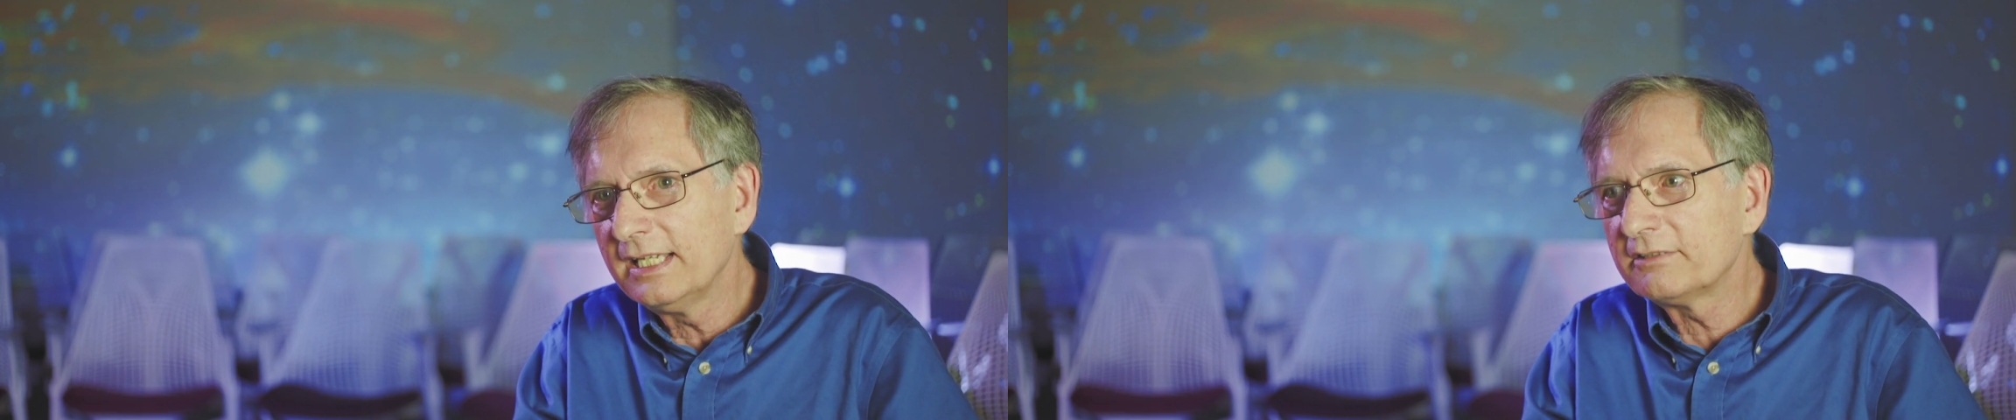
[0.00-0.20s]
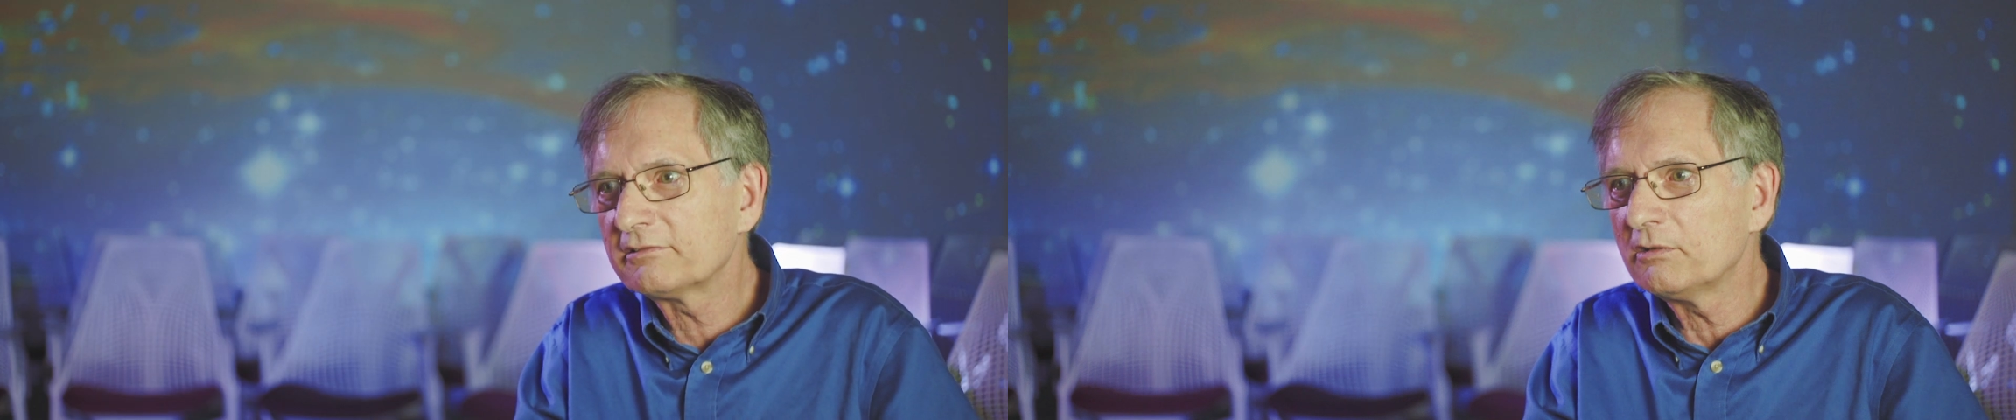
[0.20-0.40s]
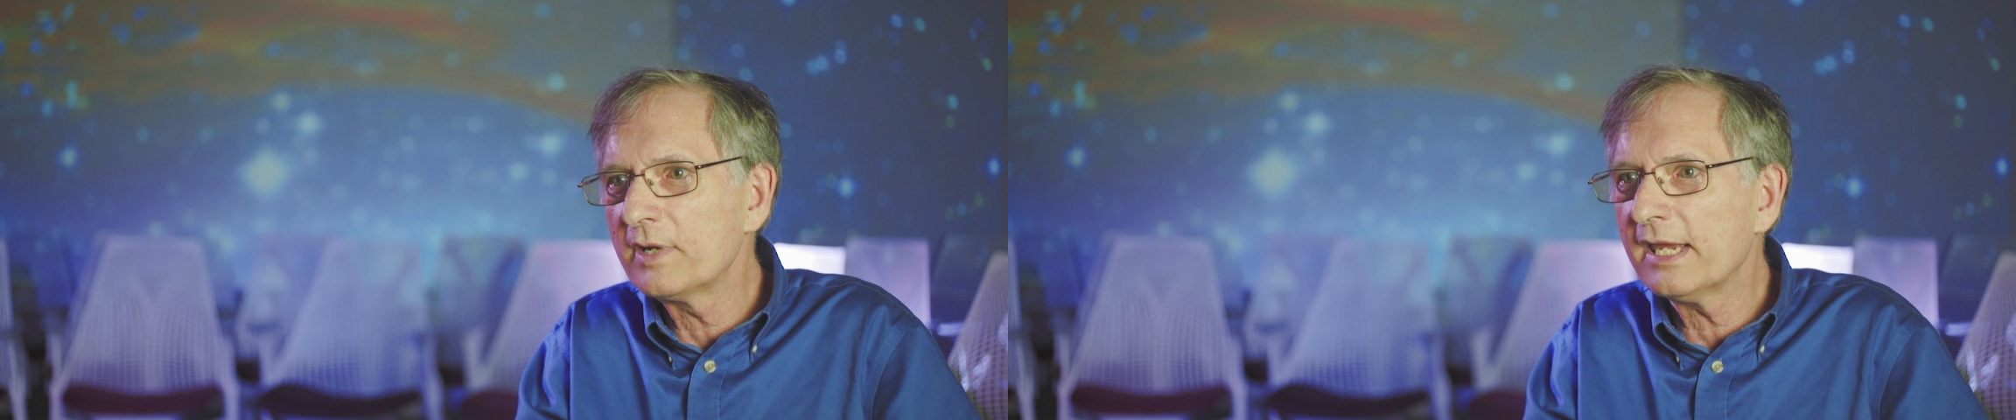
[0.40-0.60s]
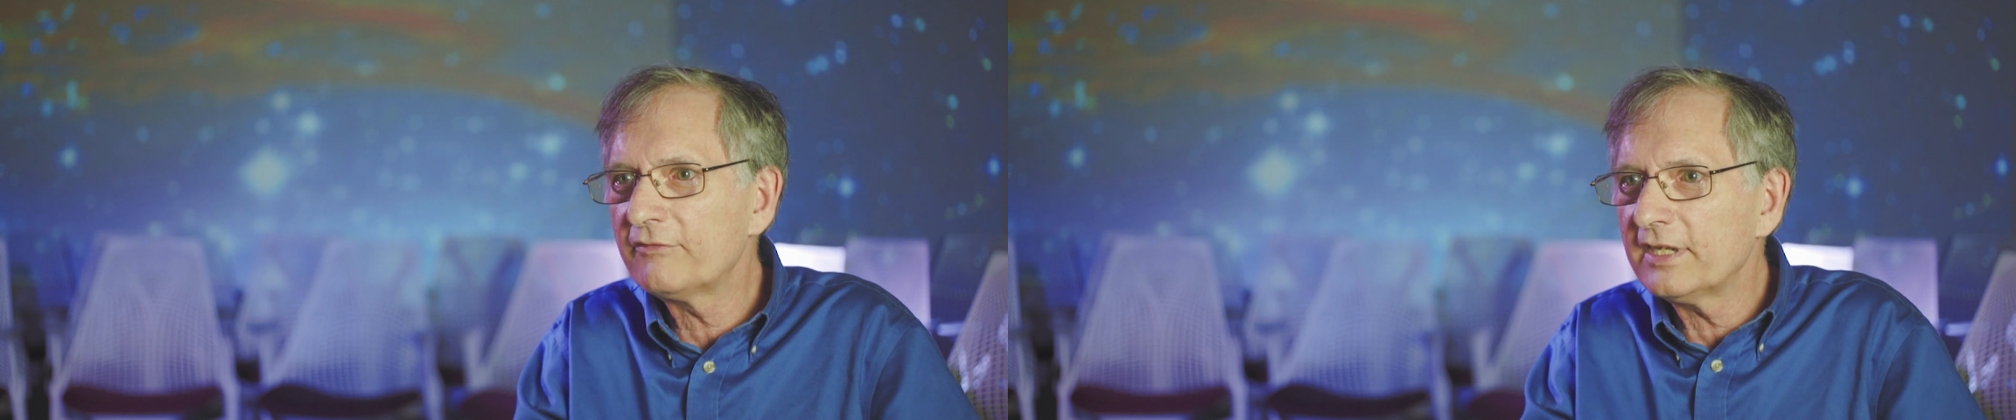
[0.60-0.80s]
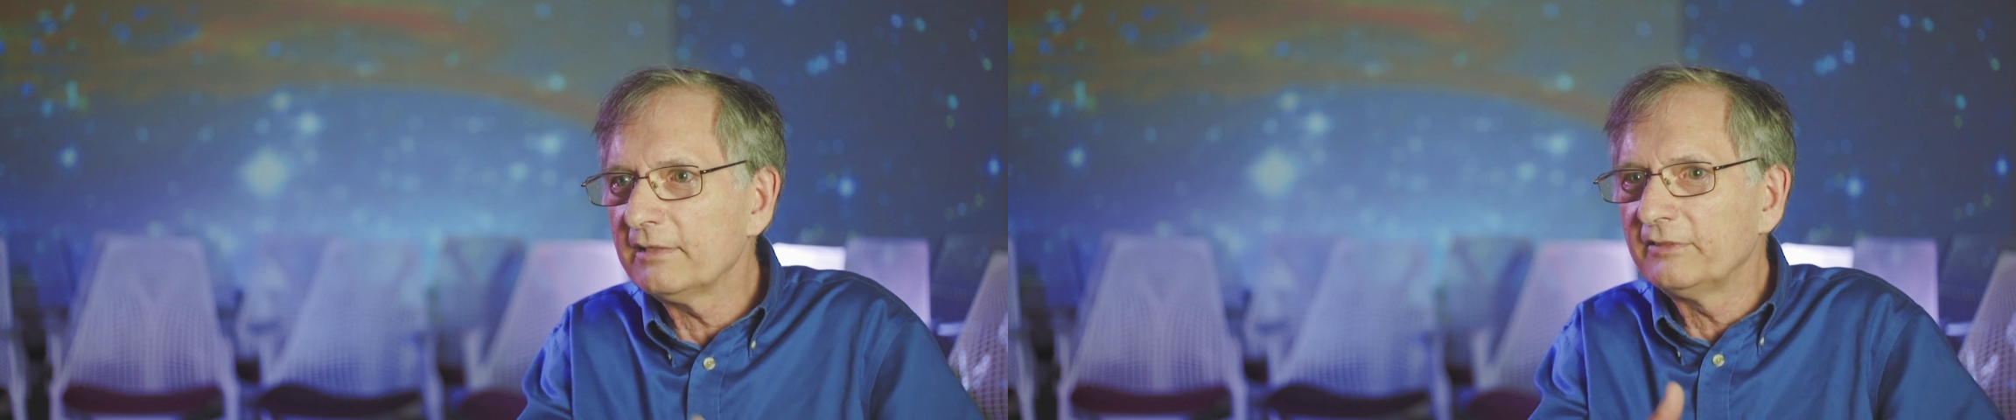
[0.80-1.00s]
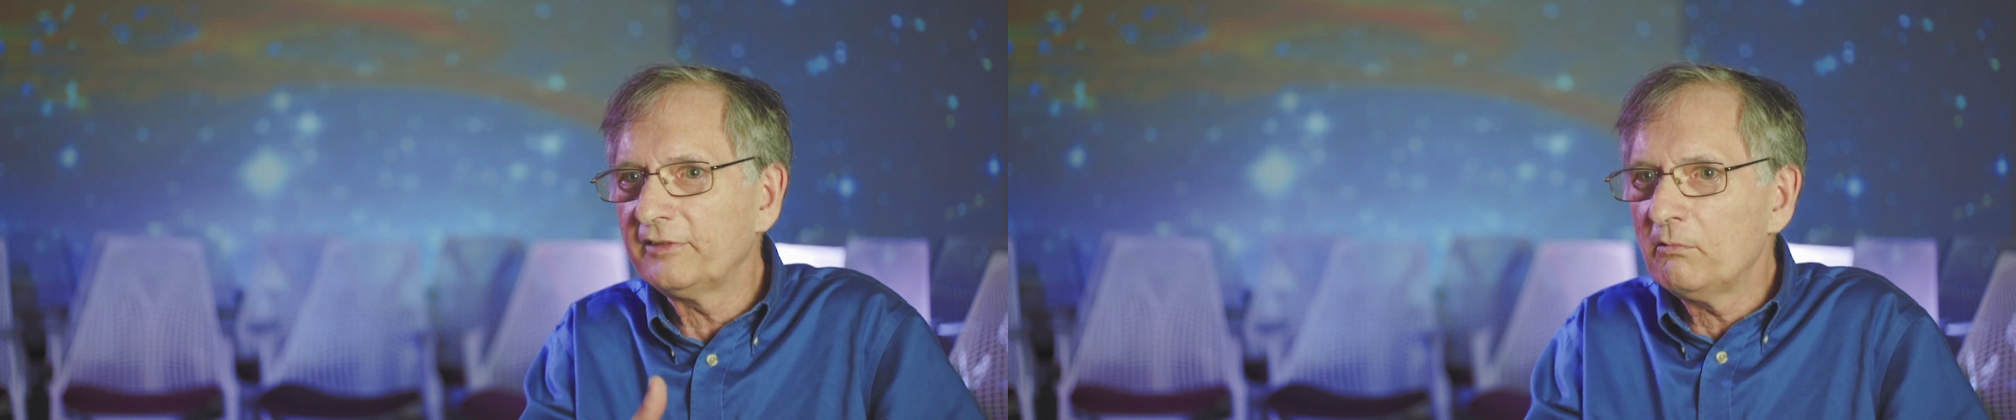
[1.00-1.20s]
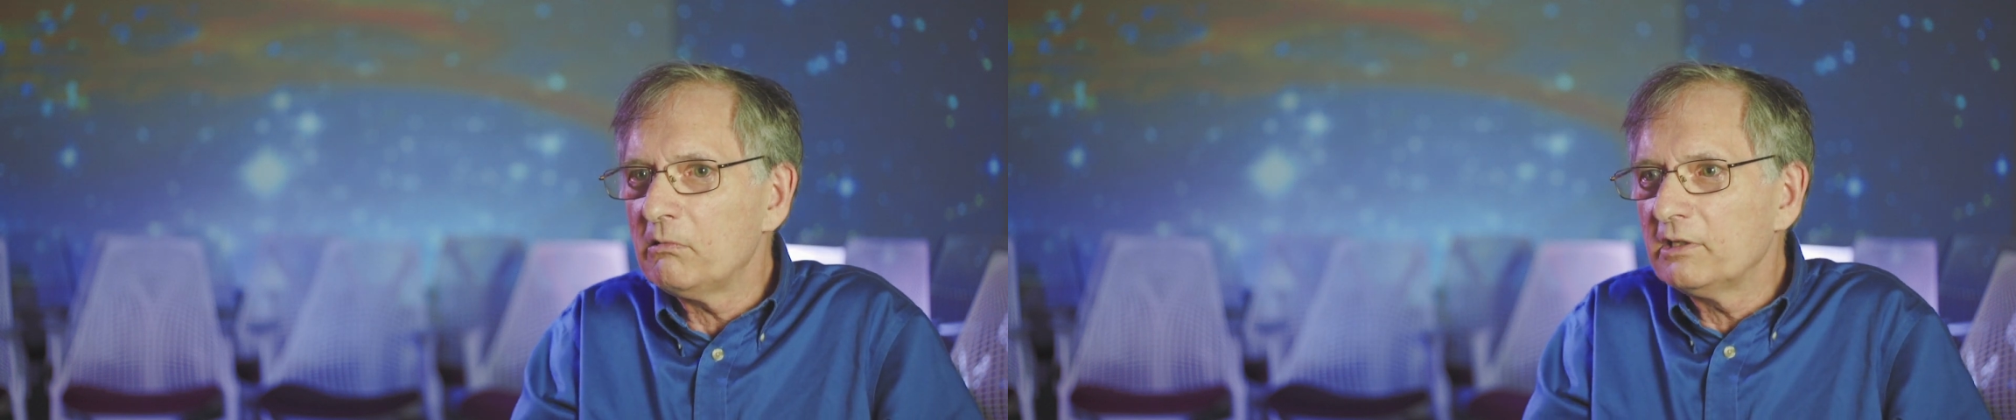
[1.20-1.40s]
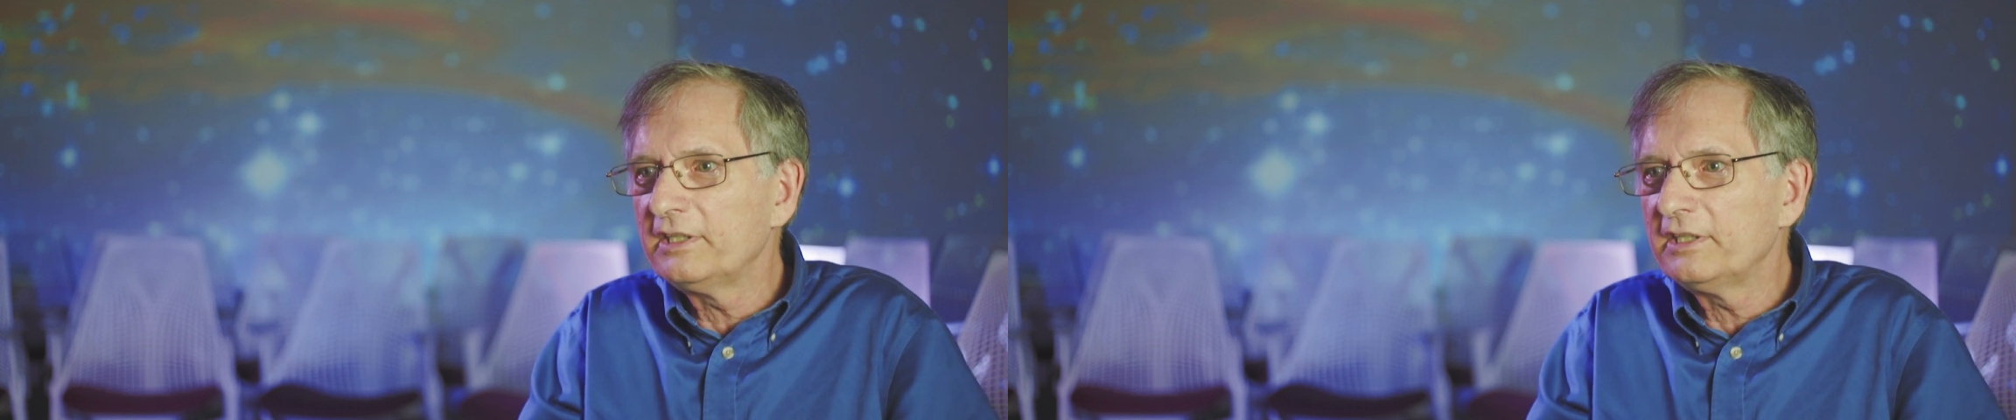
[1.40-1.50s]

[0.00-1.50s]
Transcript: And so we have theorists in all